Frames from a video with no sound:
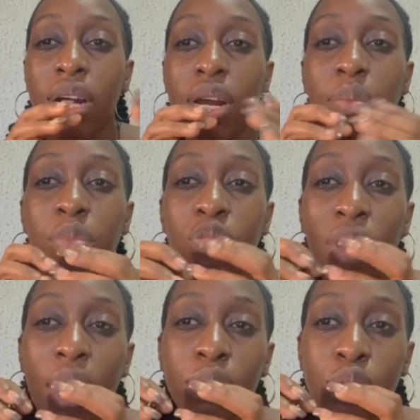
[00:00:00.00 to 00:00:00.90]

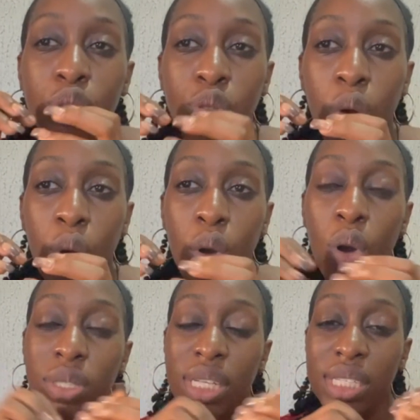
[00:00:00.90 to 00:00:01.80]
round sore
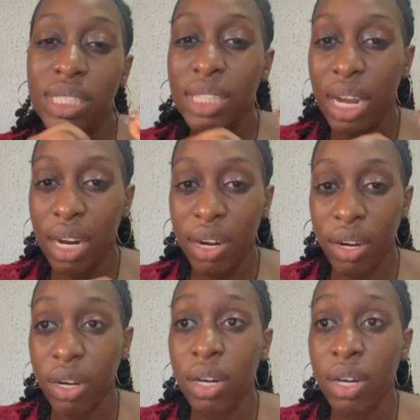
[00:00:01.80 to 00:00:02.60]
called a chancre